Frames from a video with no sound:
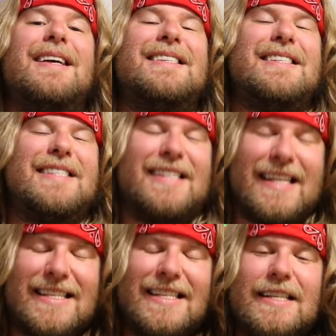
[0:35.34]

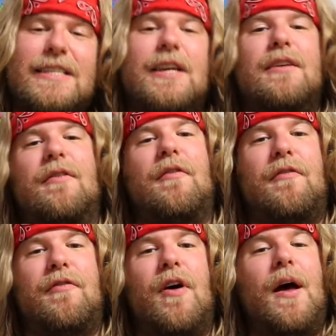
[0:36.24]

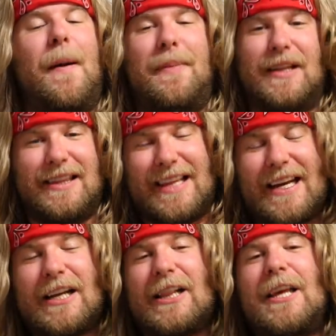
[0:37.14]
sensitive,
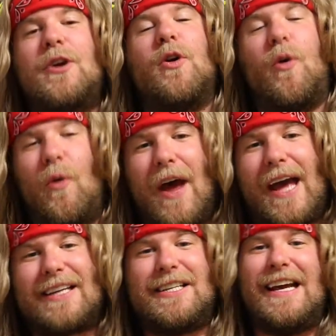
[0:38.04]
politically
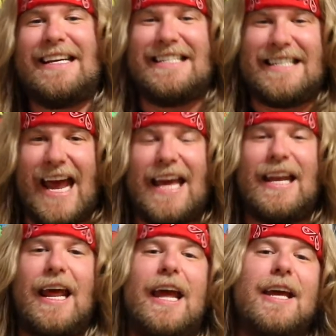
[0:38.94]
correct day
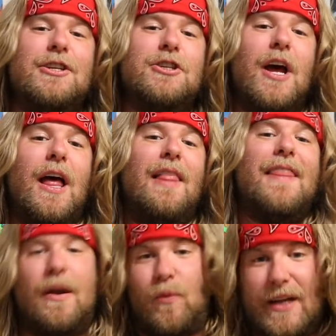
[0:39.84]
and age
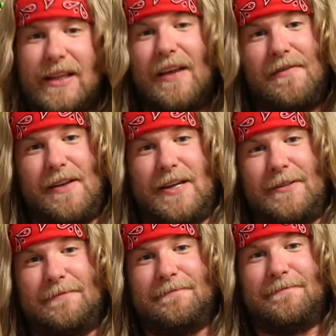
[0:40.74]
that we live
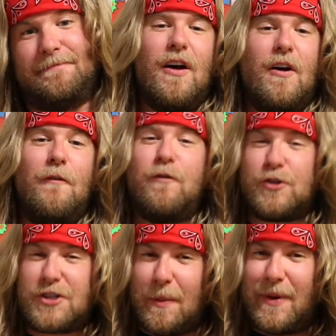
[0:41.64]
in. For
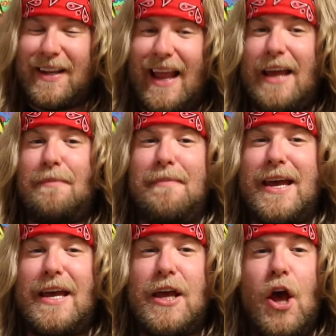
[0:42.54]
someone like
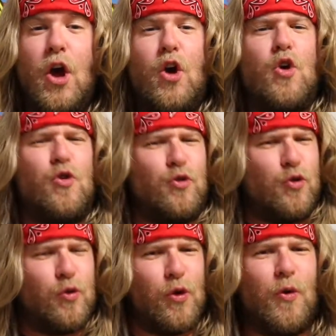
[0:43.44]
me who
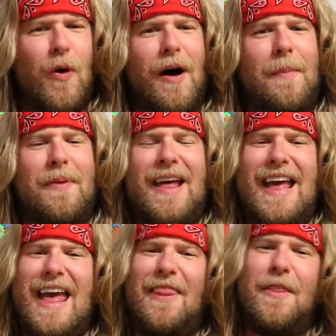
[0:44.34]
grew up
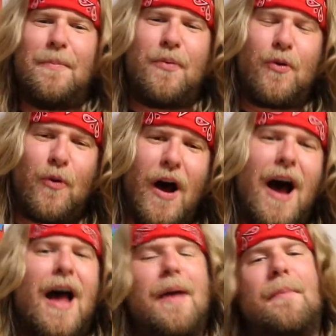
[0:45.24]
in the
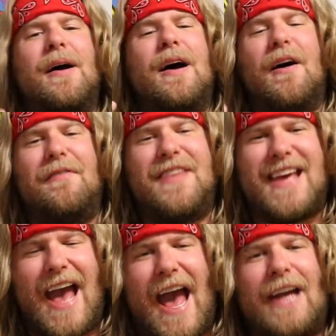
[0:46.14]
prime of
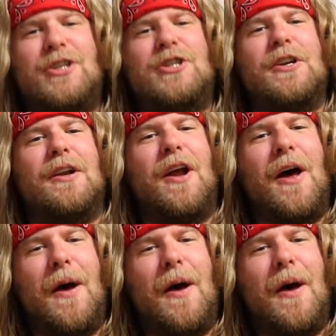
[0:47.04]
the action